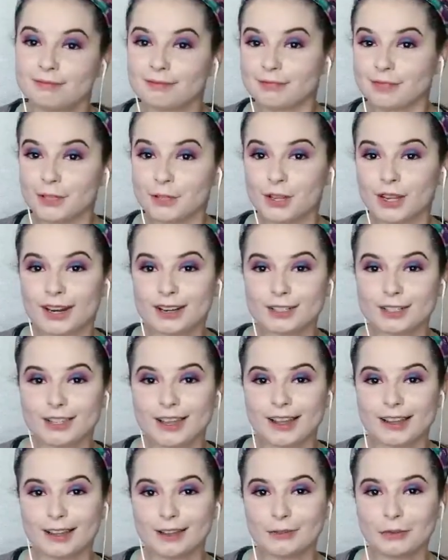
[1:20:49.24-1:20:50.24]
you can enter
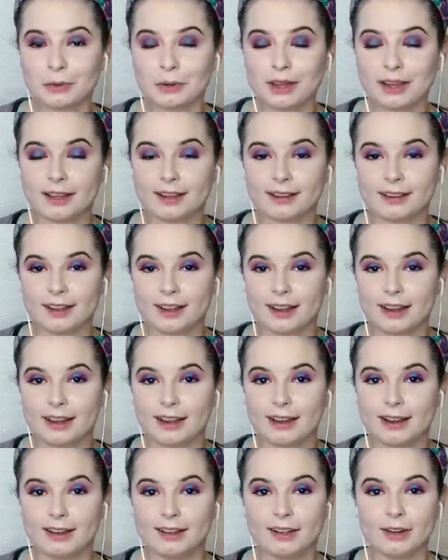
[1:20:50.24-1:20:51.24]
that giveaway,
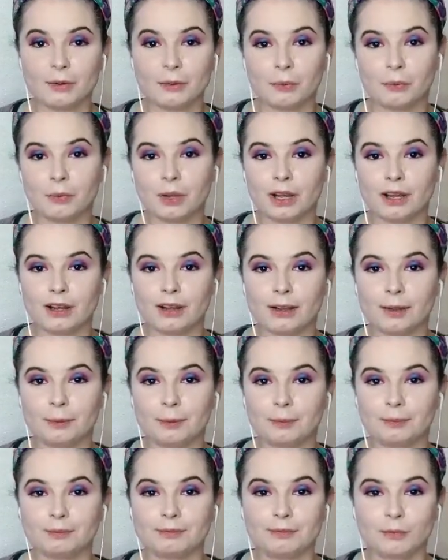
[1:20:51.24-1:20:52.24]
and
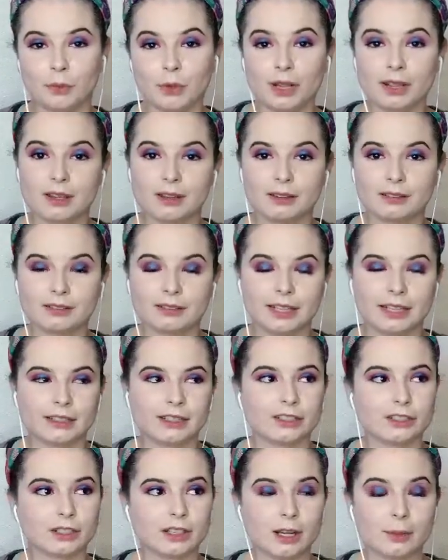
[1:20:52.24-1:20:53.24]
one of the, like,
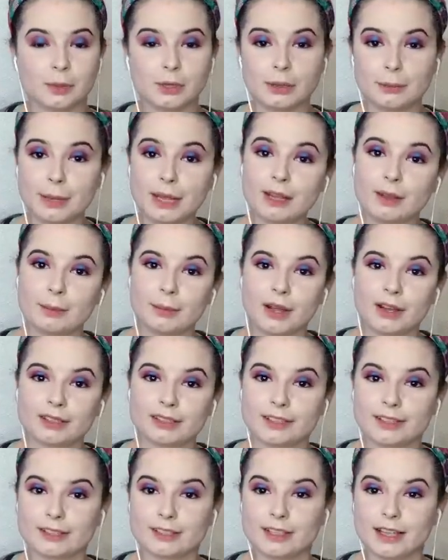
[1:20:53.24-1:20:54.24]
there's a couple of makeup
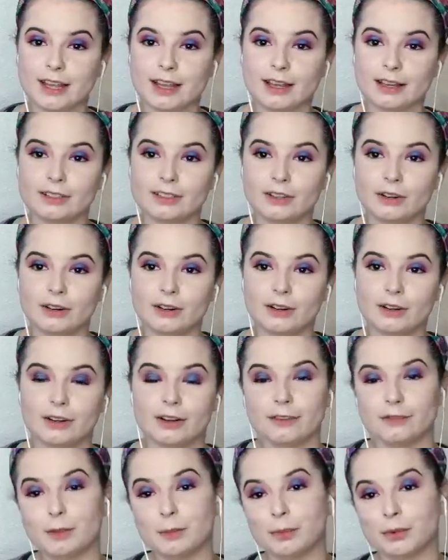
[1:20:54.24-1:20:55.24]
boxes that are
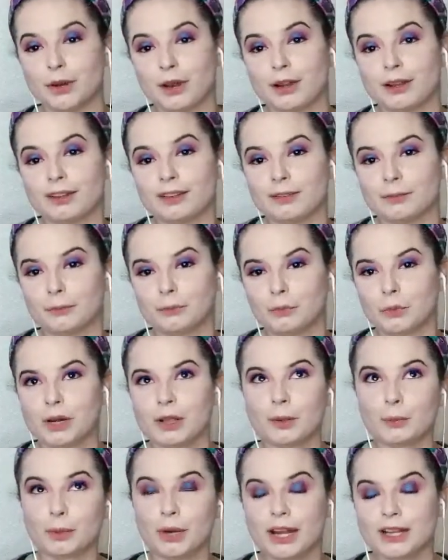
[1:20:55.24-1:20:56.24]
of the one of
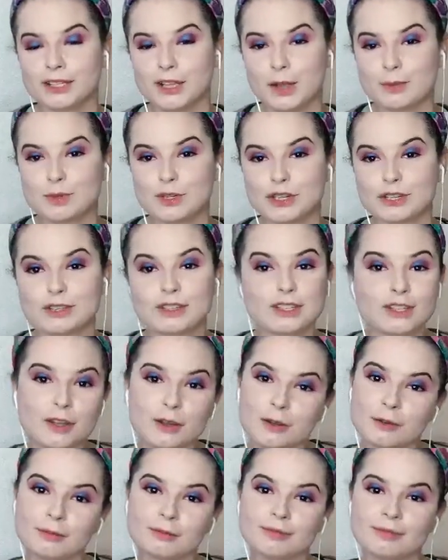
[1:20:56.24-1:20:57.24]
the prize options,
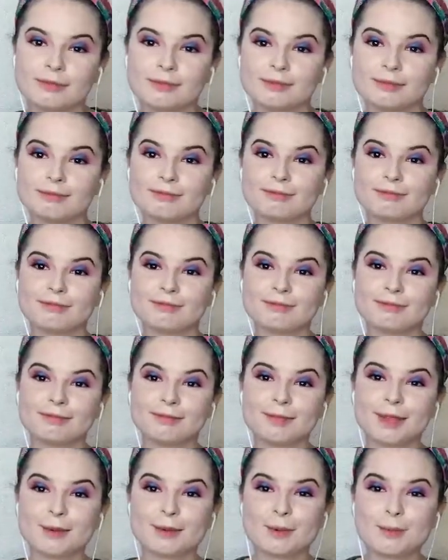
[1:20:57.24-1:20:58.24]
so
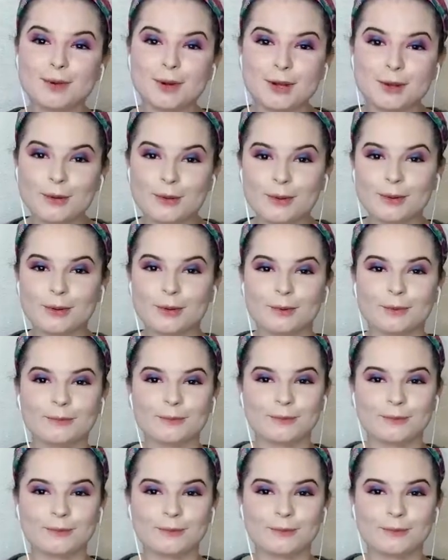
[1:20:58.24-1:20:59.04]
that'd be pretty cool.